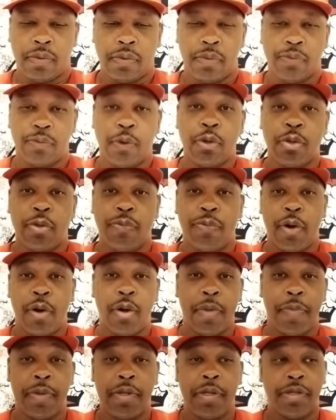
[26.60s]
First of all,
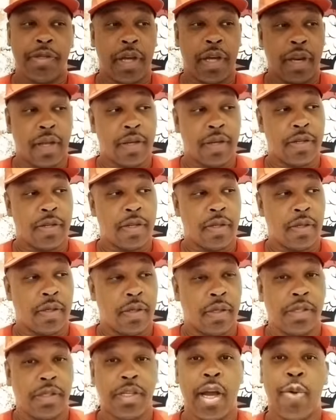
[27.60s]
let me just say this.
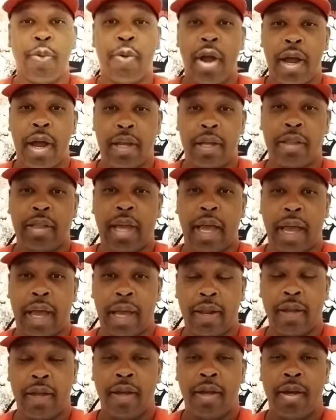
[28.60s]
It's ironic
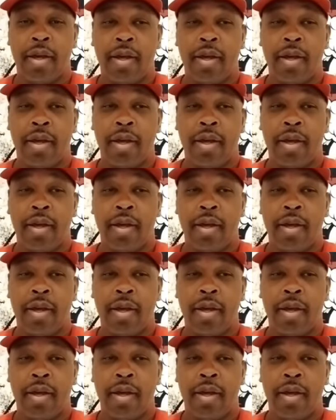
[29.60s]
that